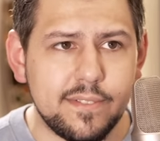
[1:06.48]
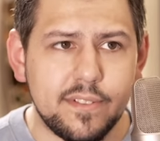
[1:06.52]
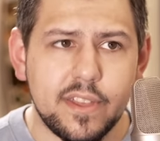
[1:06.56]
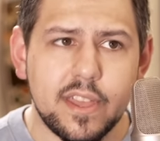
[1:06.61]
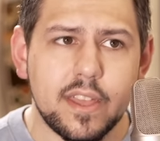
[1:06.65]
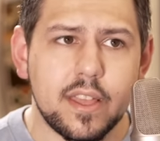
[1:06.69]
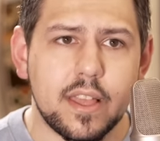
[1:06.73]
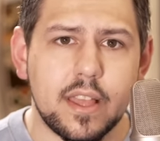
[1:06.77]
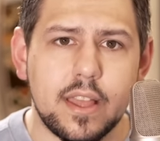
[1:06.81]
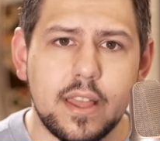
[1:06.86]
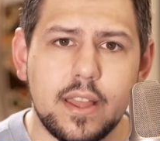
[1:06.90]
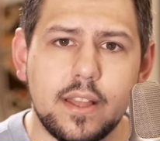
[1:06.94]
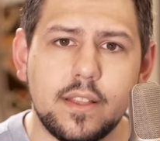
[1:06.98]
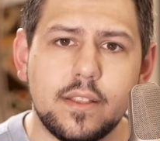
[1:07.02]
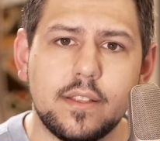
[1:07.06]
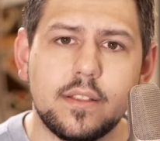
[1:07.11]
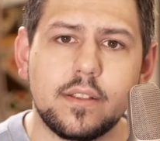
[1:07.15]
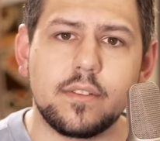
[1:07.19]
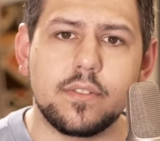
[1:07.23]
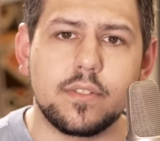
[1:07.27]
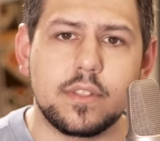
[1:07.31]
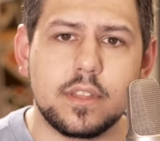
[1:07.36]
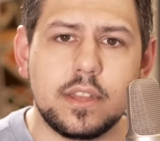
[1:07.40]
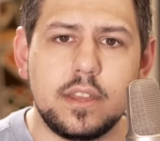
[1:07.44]
living in
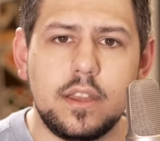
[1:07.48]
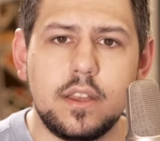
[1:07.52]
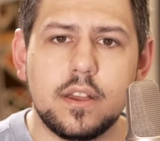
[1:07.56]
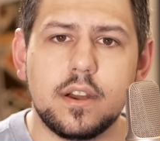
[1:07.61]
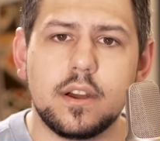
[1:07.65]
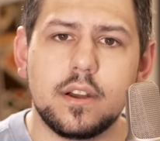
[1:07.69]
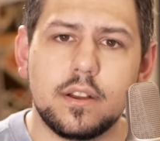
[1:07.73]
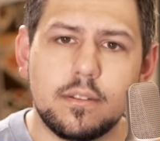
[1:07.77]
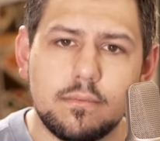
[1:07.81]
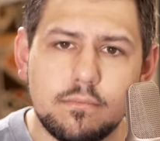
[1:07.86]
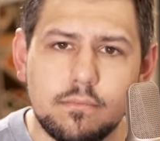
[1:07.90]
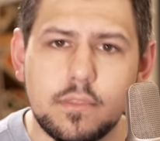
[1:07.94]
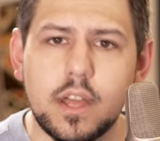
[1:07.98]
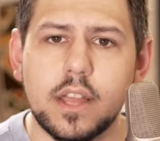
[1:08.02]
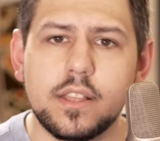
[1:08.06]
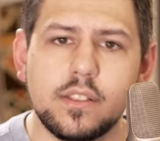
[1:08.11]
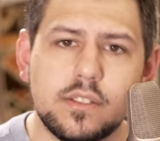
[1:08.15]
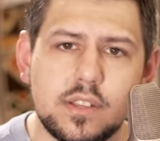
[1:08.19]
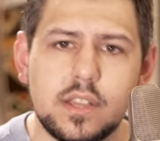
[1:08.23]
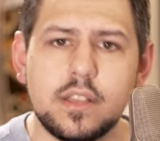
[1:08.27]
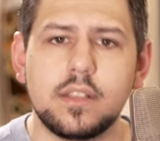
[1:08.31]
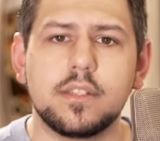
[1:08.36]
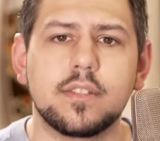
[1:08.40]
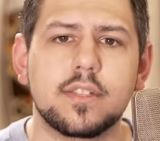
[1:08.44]
the
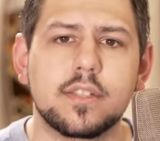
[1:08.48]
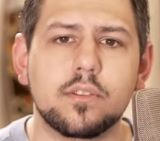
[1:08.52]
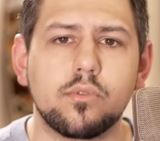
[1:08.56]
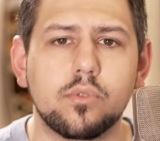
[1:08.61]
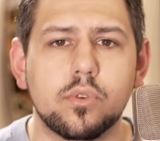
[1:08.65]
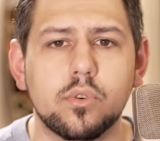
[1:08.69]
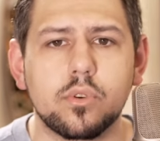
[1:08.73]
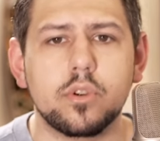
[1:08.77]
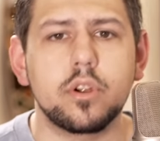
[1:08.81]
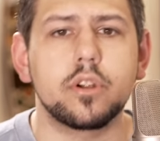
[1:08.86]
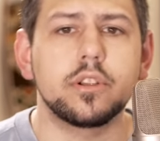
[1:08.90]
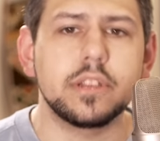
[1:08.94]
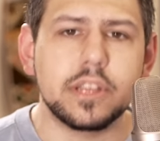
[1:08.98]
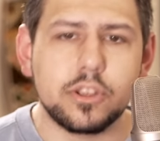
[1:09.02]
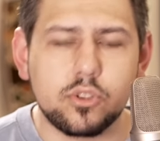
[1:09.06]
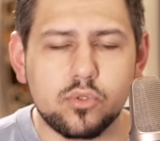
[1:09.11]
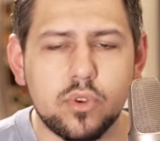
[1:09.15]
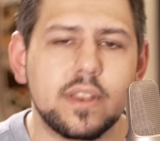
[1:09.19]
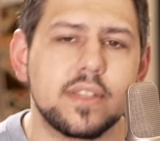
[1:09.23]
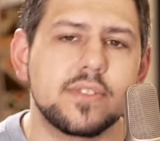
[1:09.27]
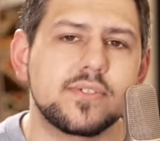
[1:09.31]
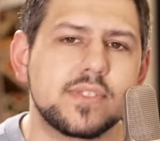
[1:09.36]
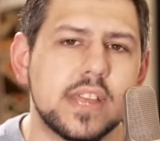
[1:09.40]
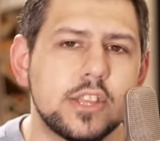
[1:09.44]
19th or early
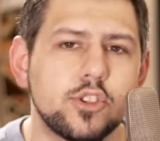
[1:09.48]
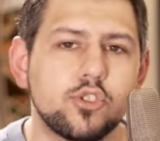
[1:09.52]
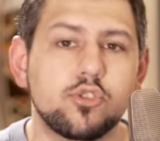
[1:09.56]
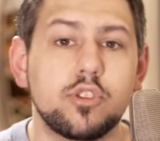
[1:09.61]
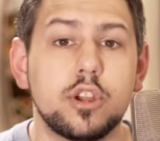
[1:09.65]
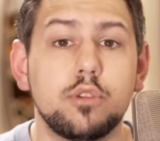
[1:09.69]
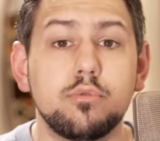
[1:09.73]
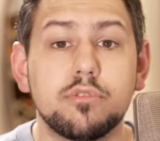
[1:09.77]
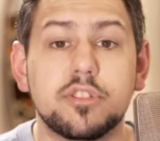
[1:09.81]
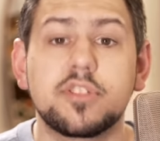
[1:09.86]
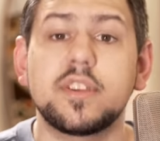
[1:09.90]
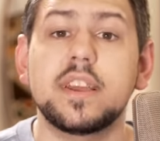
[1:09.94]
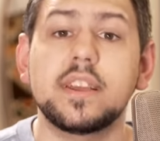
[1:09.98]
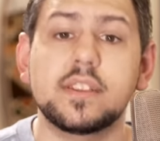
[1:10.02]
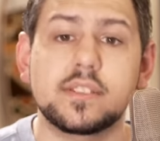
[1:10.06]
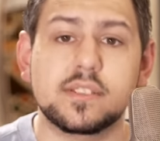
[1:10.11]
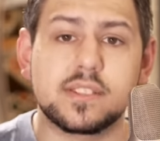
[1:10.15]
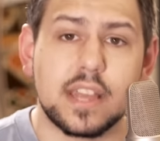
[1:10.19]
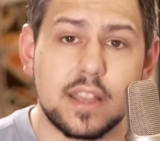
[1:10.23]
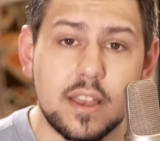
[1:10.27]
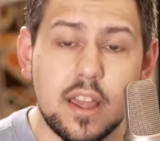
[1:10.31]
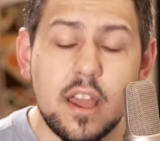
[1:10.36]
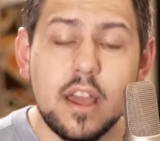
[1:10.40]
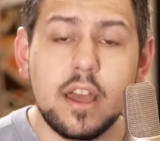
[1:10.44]
20th century, who thinks
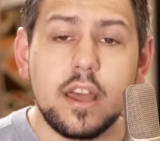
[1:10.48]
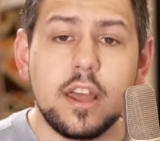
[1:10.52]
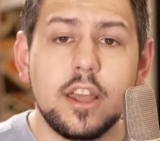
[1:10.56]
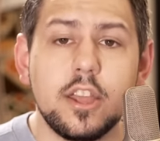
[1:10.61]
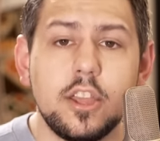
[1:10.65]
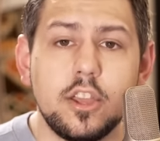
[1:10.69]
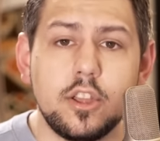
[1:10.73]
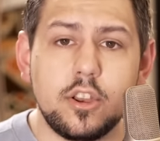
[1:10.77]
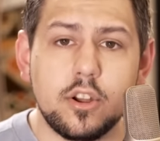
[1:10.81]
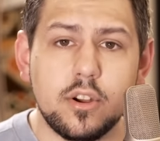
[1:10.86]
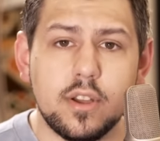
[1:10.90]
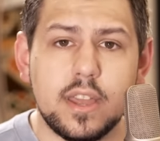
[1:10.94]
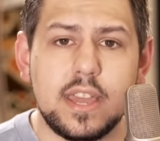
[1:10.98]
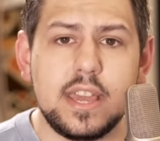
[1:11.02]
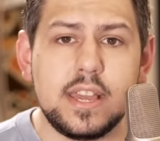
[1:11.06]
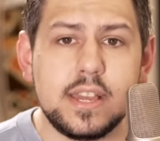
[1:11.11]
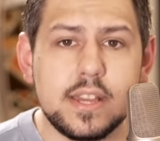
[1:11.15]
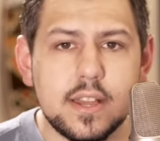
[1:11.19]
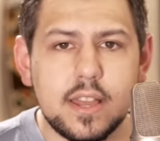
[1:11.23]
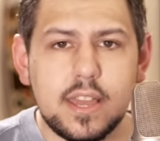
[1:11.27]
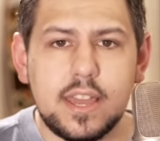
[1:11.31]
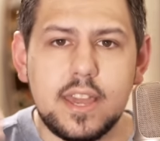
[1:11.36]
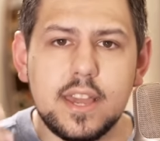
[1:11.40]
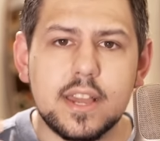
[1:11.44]
that, you know,
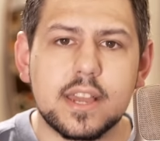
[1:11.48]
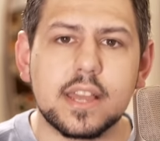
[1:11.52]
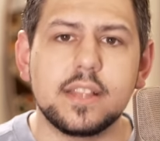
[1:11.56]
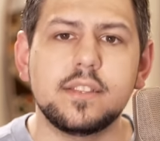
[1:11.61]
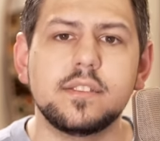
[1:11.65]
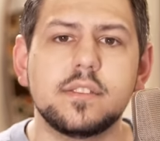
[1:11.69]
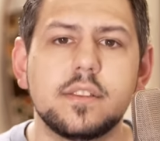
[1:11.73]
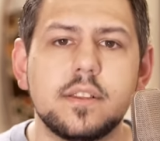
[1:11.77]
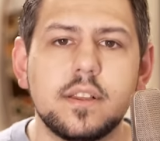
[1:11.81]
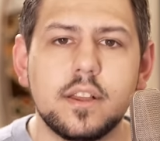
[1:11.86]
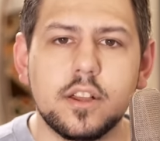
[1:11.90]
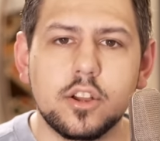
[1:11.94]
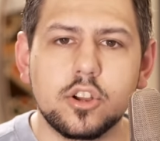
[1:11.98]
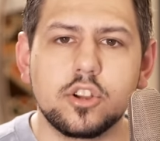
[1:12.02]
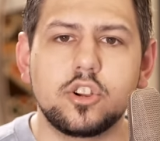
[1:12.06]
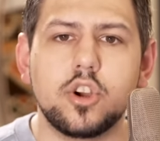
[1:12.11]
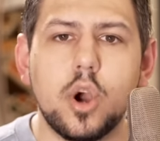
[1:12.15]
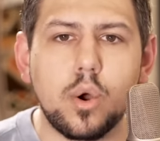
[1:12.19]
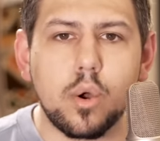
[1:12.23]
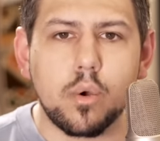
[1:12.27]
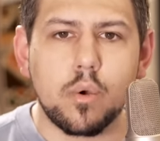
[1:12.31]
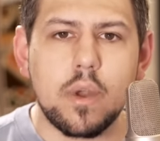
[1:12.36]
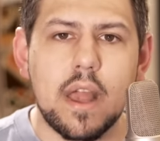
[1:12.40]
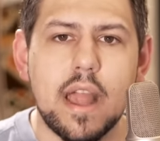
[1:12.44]
he can
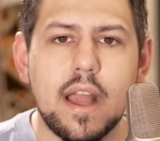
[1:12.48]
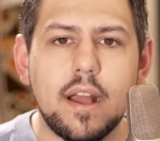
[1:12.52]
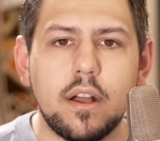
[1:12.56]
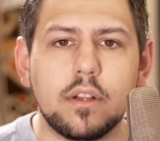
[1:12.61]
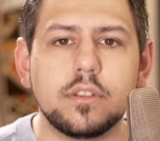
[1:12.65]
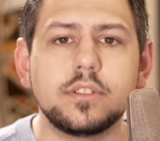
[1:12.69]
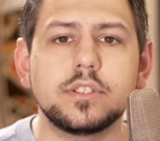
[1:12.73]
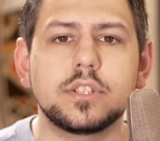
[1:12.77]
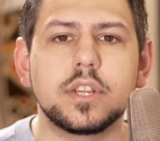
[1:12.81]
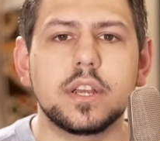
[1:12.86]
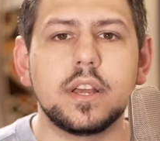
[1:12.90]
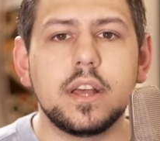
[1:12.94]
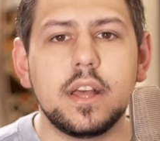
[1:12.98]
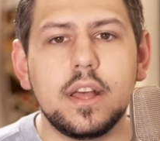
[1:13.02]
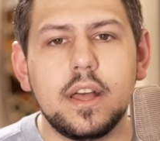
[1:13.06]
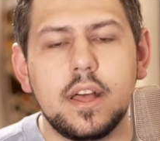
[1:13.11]
go around,